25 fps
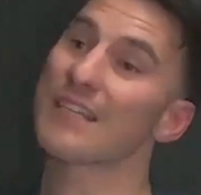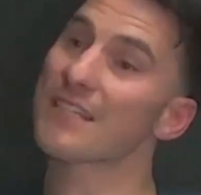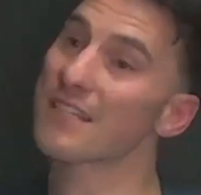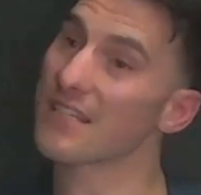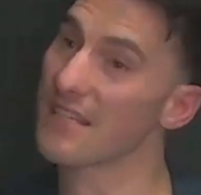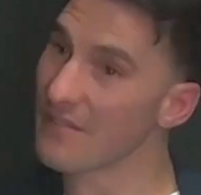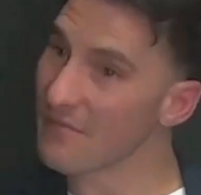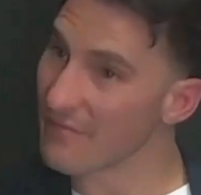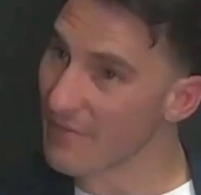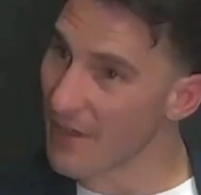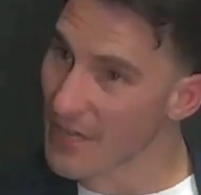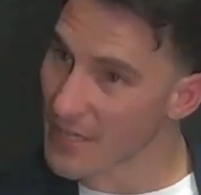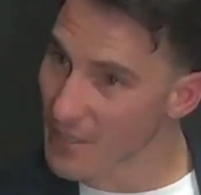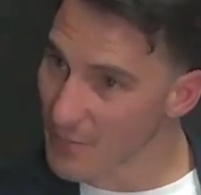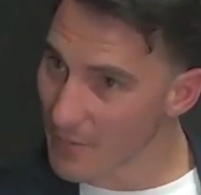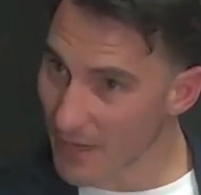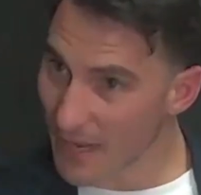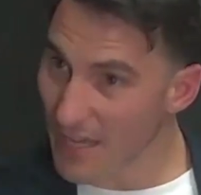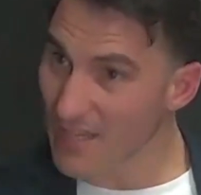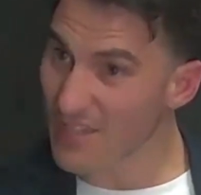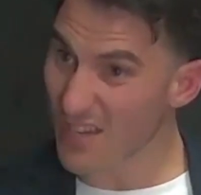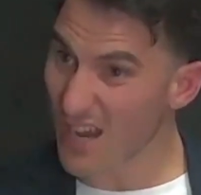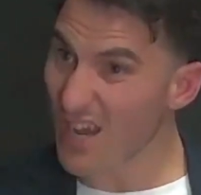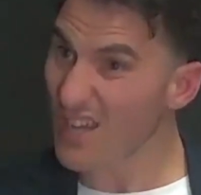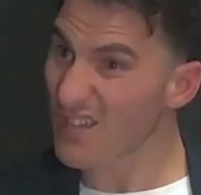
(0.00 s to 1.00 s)

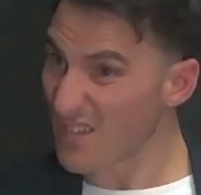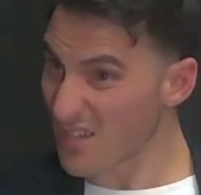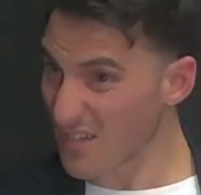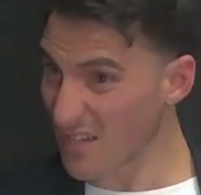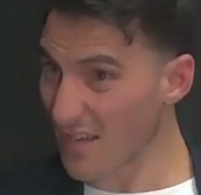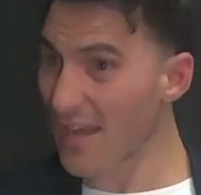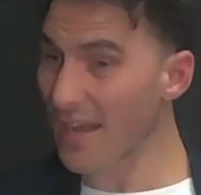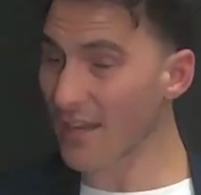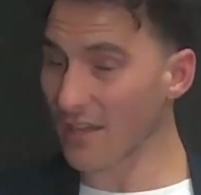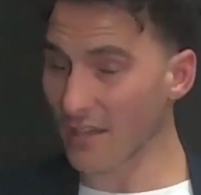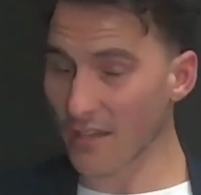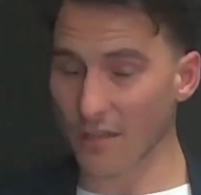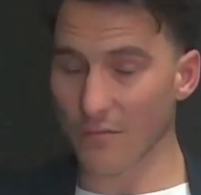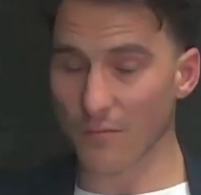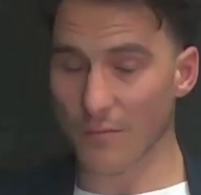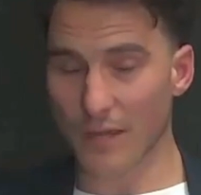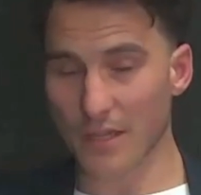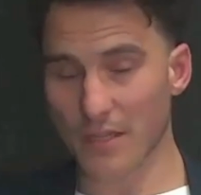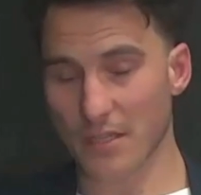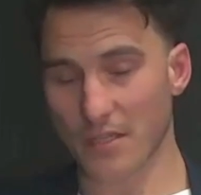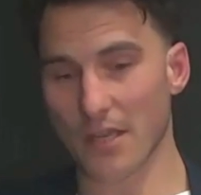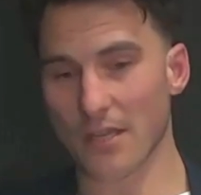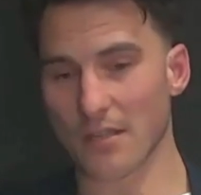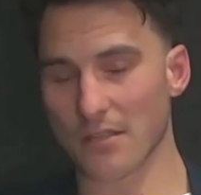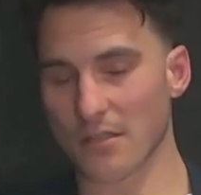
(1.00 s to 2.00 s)
investment, as you're saying. It
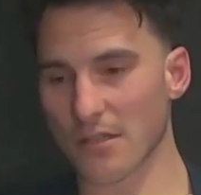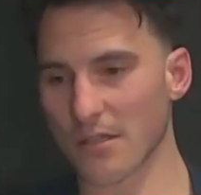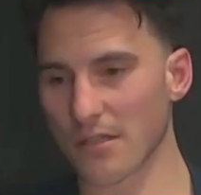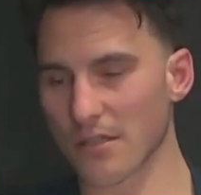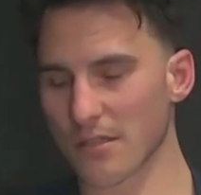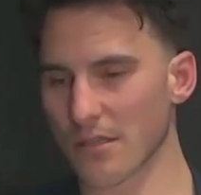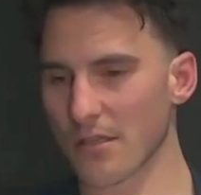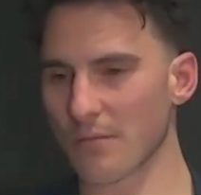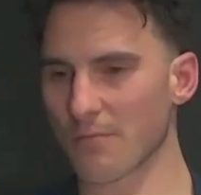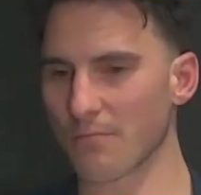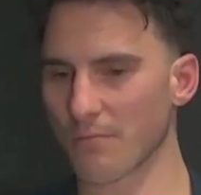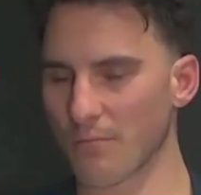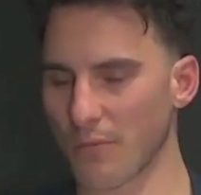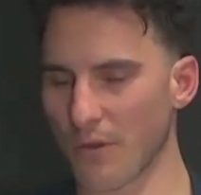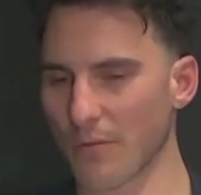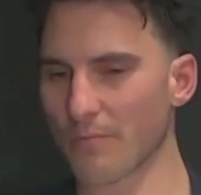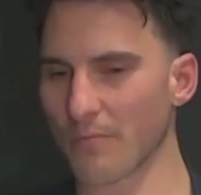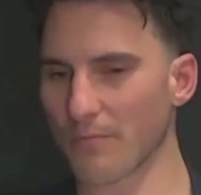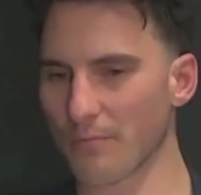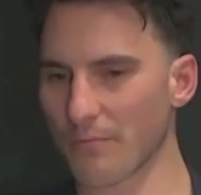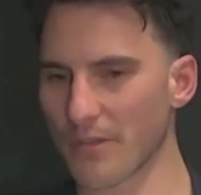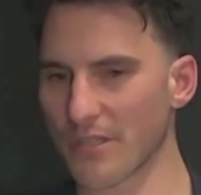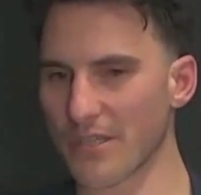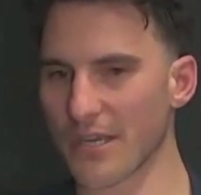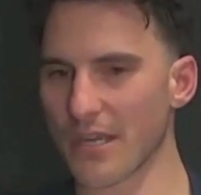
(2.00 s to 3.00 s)
makes sense. There's
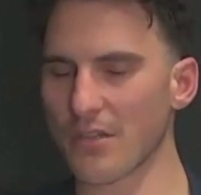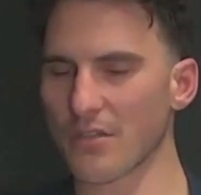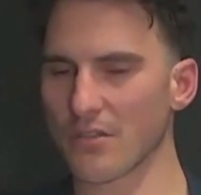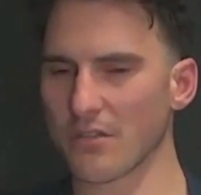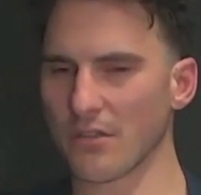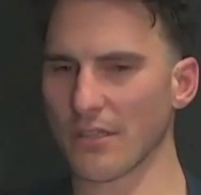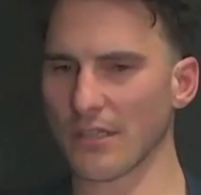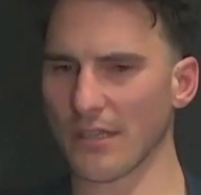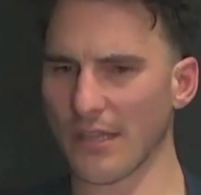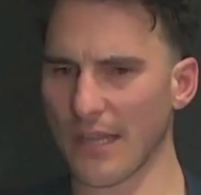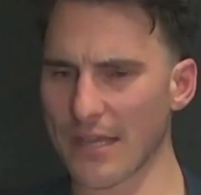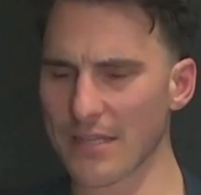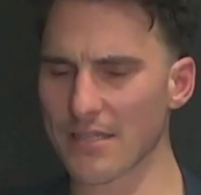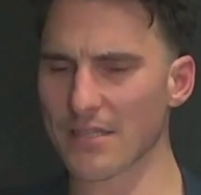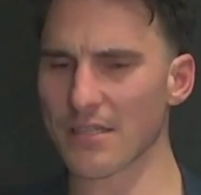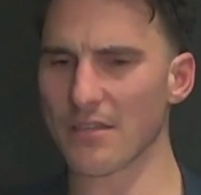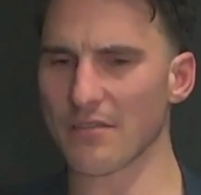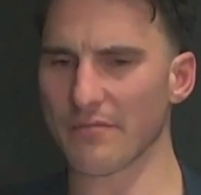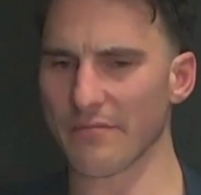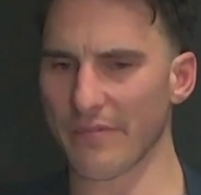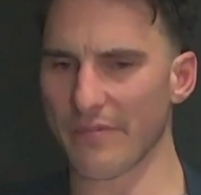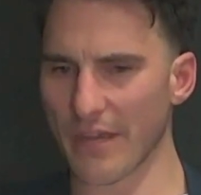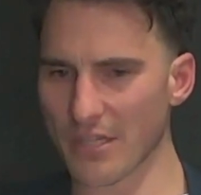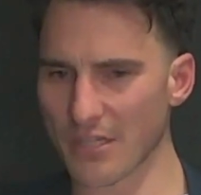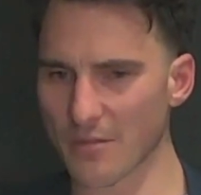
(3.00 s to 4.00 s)
potentially less
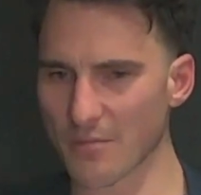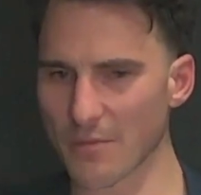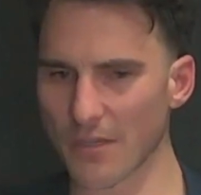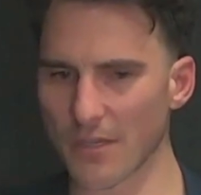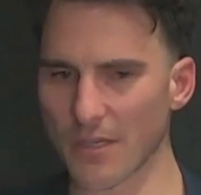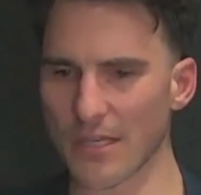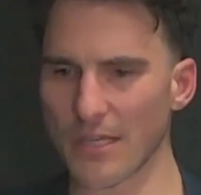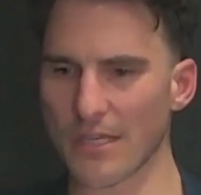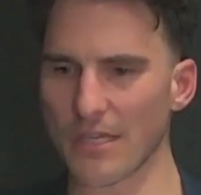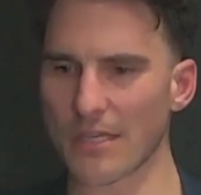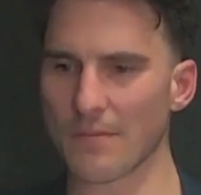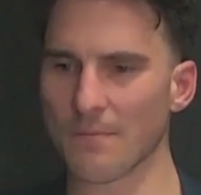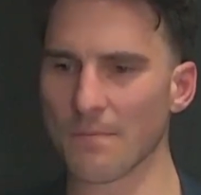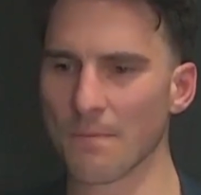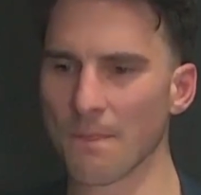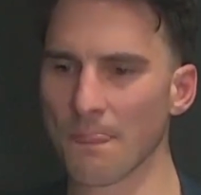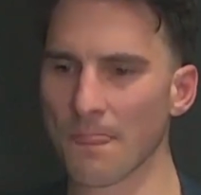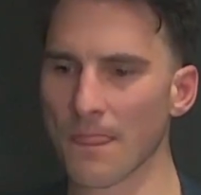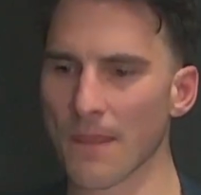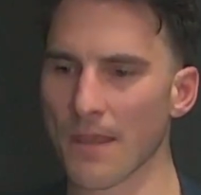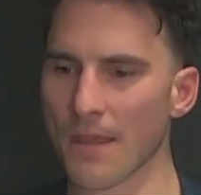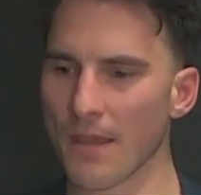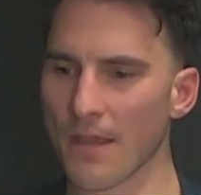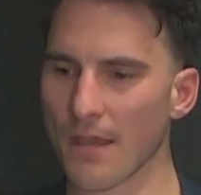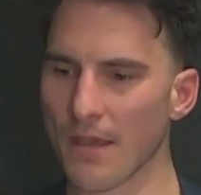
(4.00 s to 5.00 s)
investment in
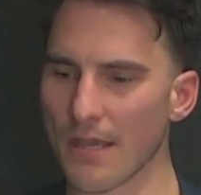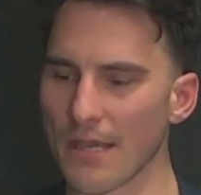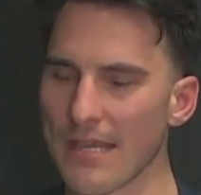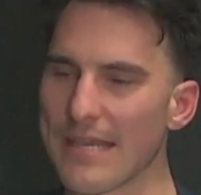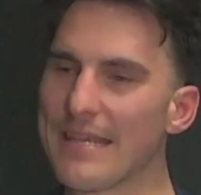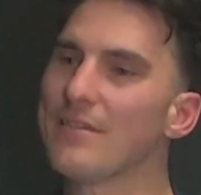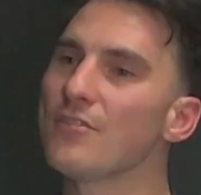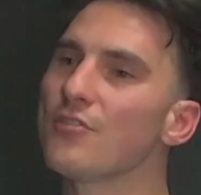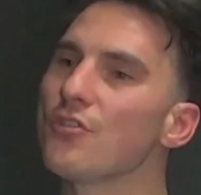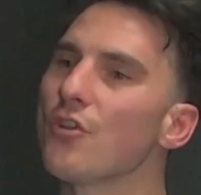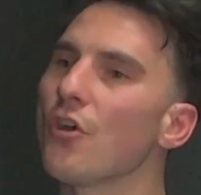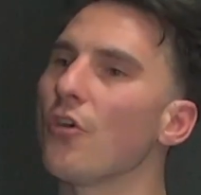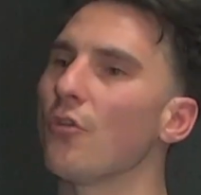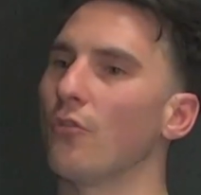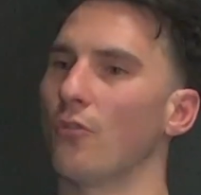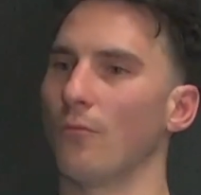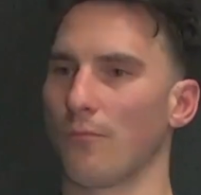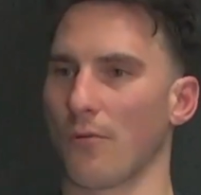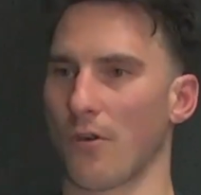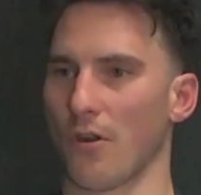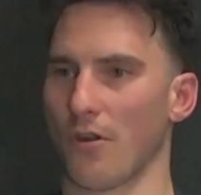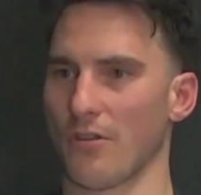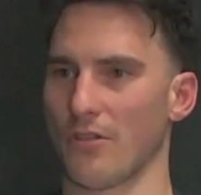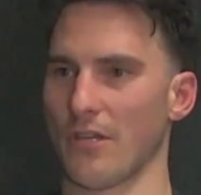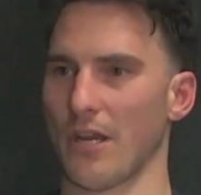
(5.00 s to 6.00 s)
internal
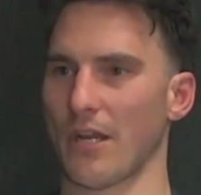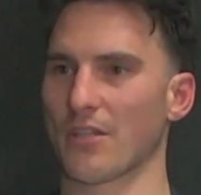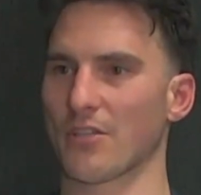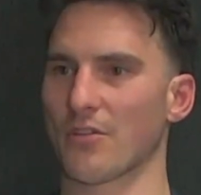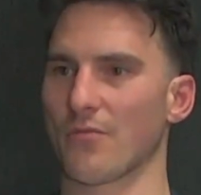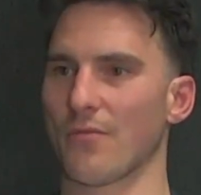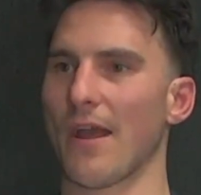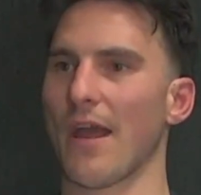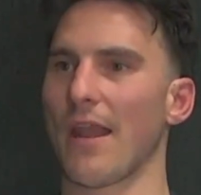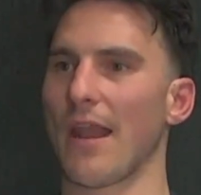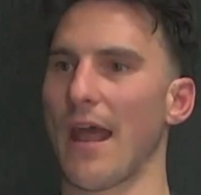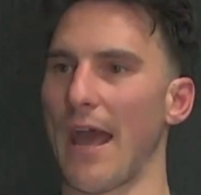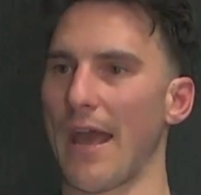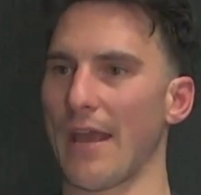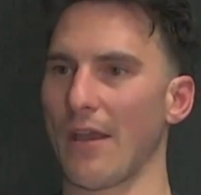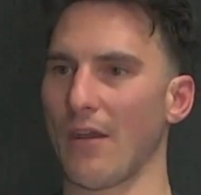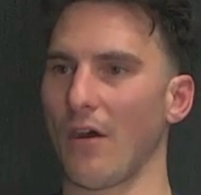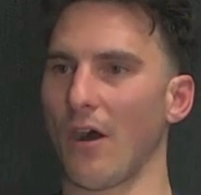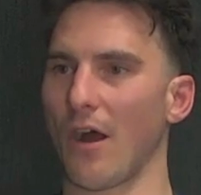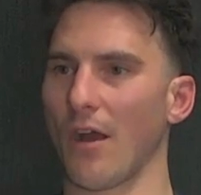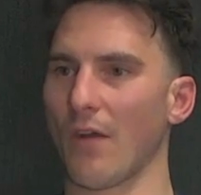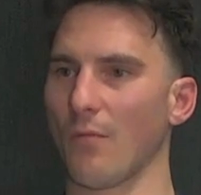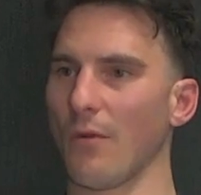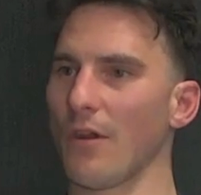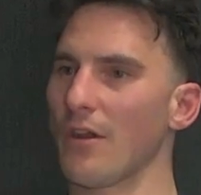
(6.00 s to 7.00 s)
projects around
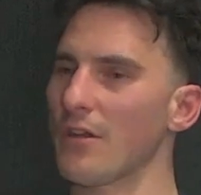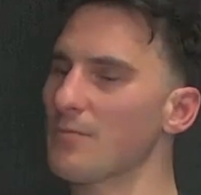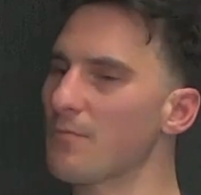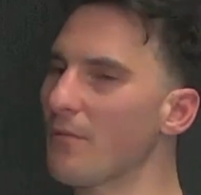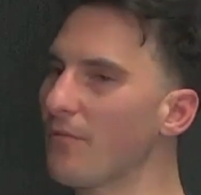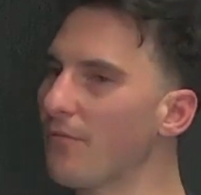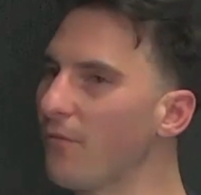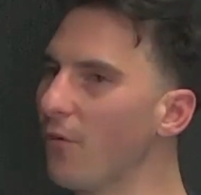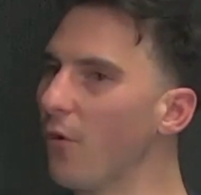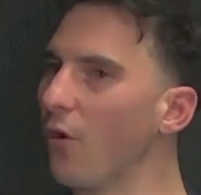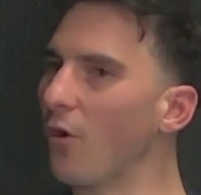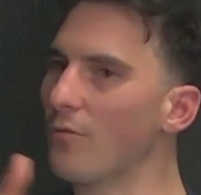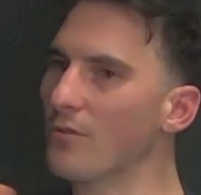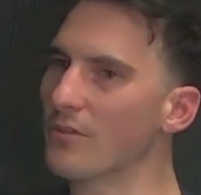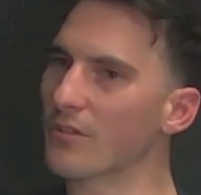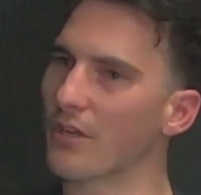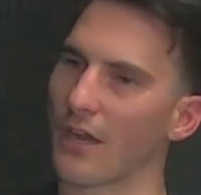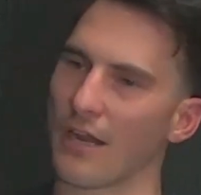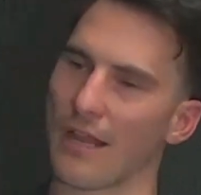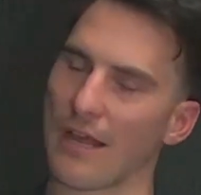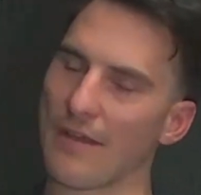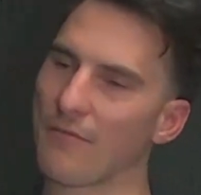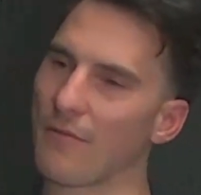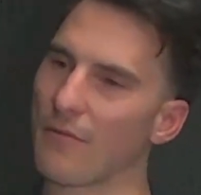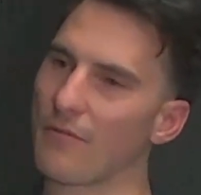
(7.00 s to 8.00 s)
AI, whereas before it was
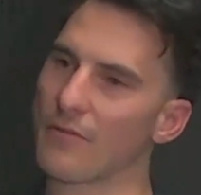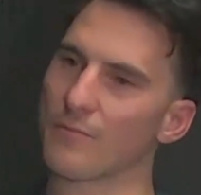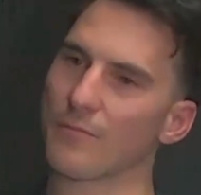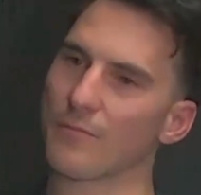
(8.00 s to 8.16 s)
kind of everyone was